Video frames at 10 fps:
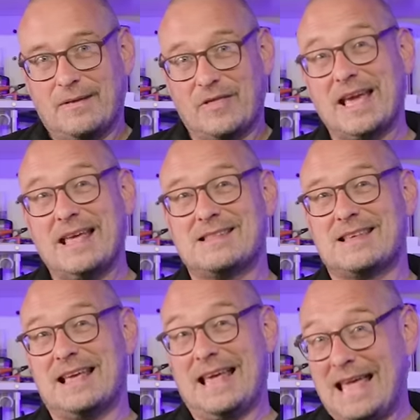Thing
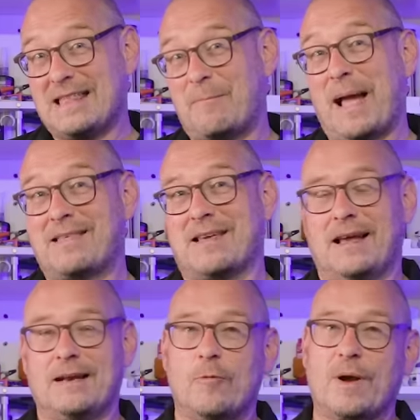is, it is better
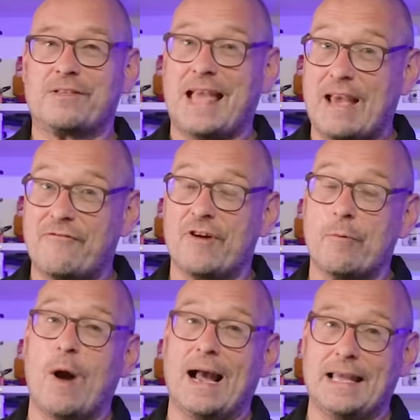in almost every
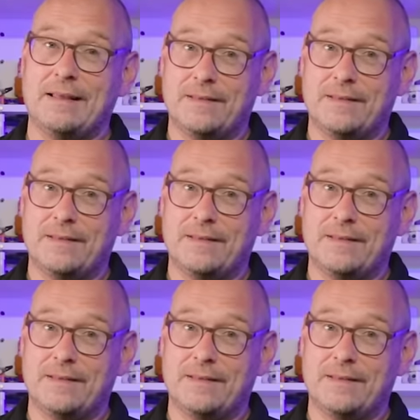way